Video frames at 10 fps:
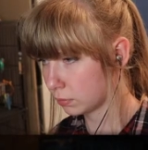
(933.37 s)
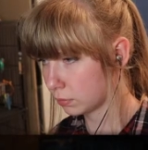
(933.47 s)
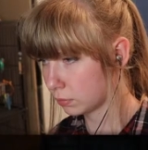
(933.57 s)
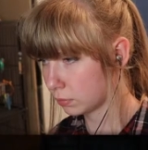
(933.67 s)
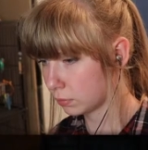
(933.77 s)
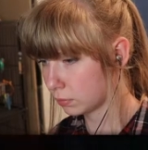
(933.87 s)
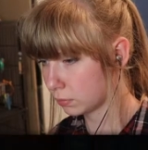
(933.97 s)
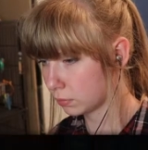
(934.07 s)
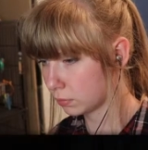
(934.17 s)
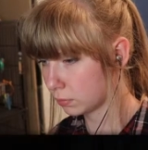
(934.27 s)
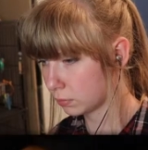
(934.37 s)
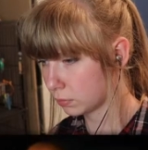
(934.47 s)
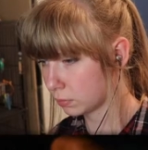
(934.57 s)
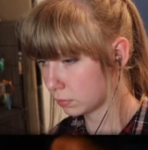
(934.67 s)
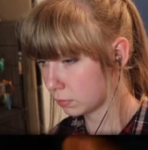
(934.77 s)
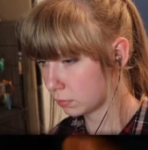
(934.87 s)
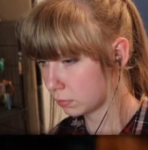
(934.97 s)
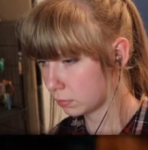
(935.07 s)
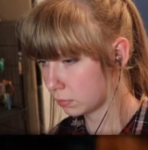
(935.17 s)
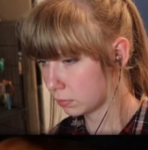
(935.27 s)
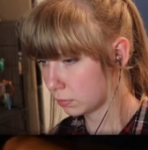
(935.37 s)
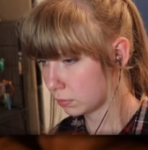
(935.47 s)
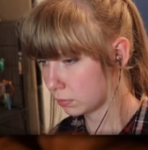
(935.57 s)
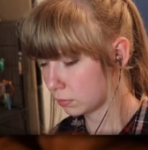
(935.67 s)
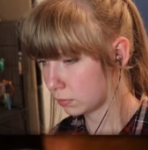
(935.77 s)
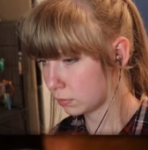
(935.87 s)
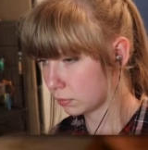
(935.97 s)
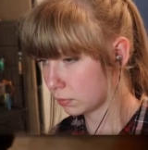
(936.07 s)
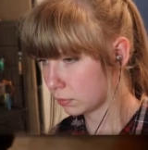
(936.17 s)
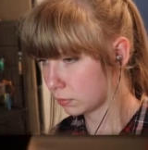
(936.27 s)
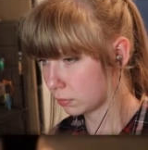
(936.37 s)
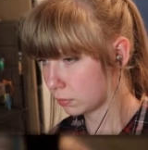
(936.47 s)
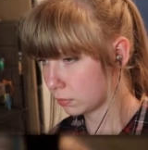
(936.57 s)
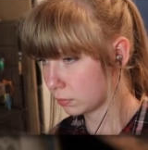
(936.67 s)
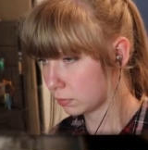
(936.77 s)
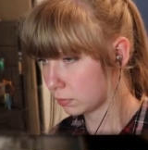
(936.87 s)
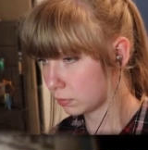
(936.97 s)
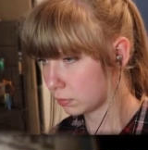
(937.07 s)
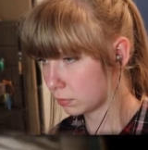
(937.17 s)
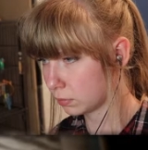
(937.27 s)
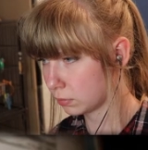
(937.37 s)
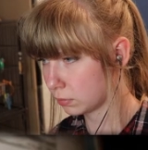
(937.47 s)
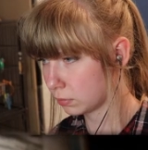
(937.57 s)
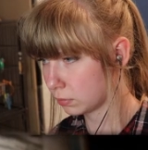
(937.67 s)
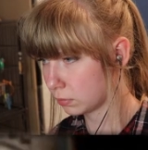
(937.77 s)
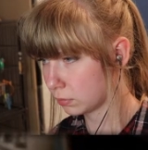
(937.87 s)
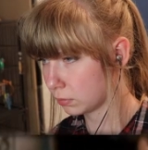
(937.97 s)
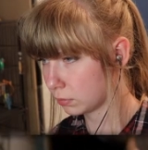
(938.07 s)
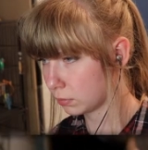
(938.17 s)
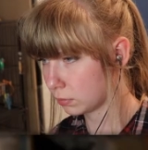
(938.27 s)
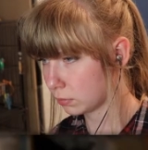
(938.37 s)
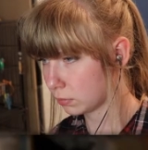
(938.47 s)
No one is speaking in this clip.